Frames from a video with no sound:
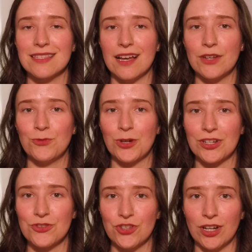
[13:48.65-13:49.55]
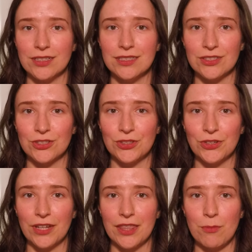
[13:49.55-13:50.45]
Sun were conjunct
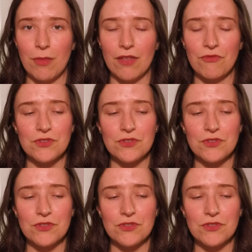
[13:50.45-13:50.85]
earlier in the month.